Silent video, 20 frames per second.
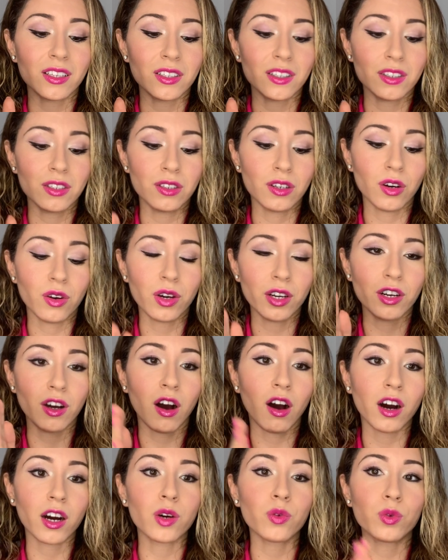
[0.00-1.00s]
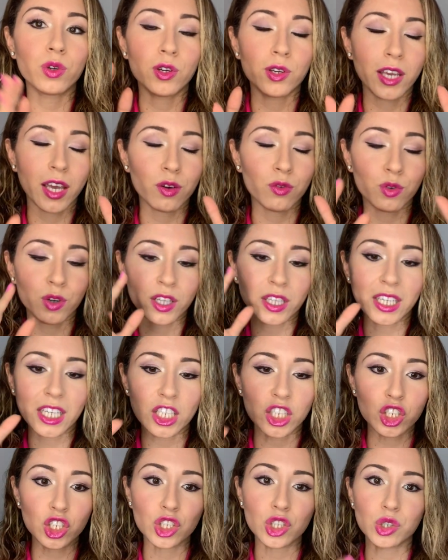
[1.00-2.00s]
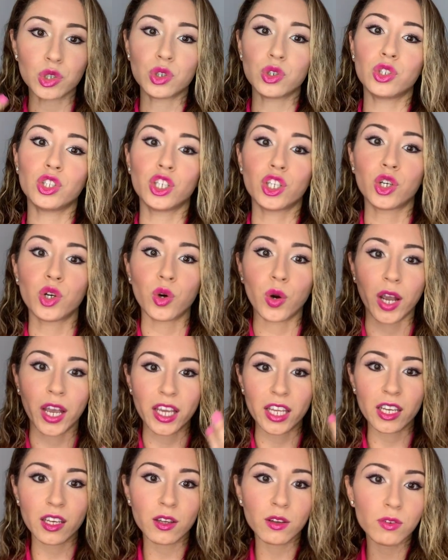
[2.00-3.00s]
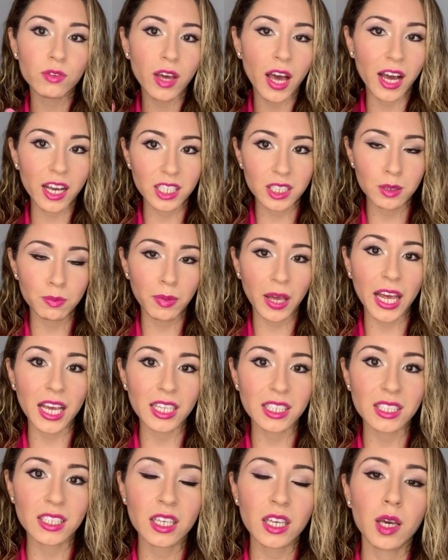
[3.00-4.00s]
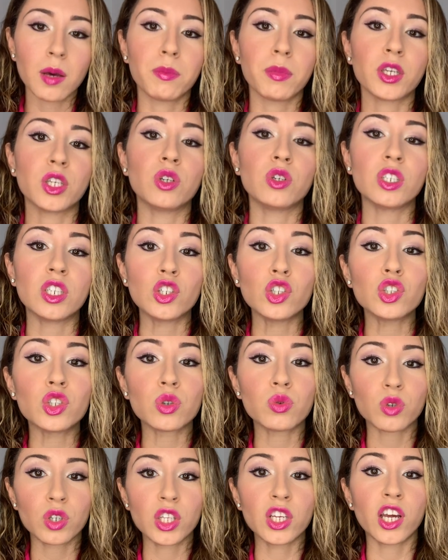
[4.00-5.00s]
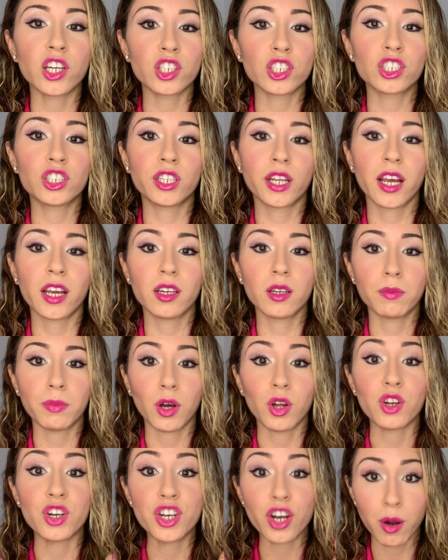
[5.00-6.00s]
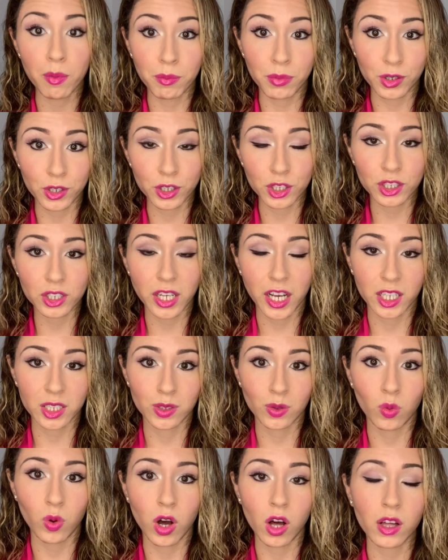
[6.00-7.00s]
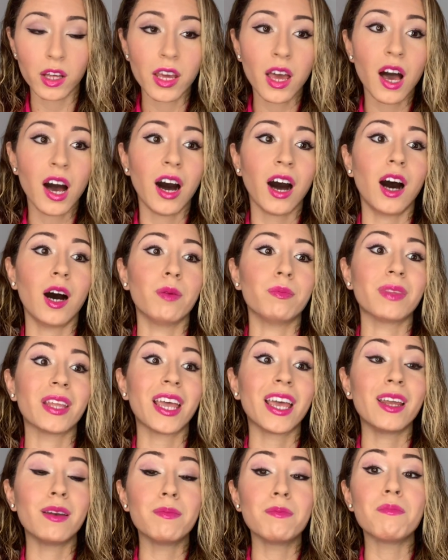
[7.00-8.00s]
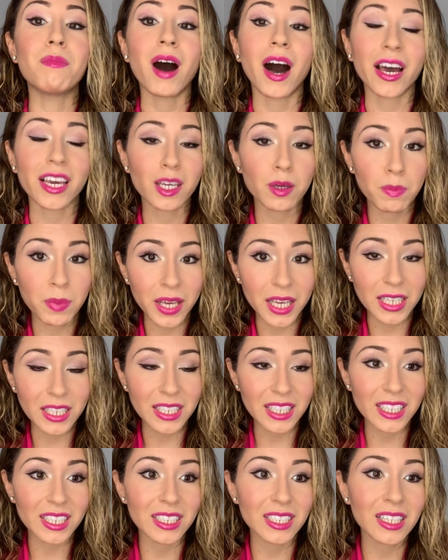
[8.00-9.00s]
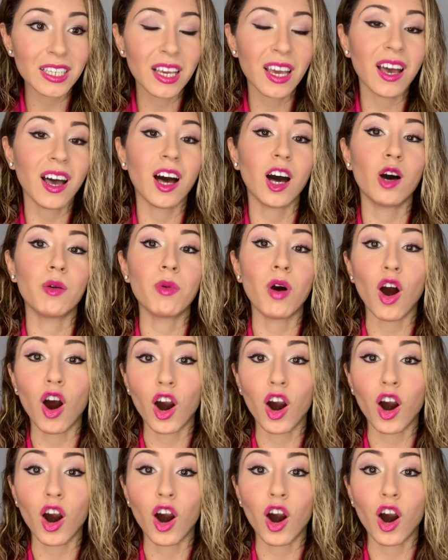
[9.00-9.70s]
you know, in art, we get really into the creative aspect, but you need to really understand about numbers as well. Um, in my opinion, um,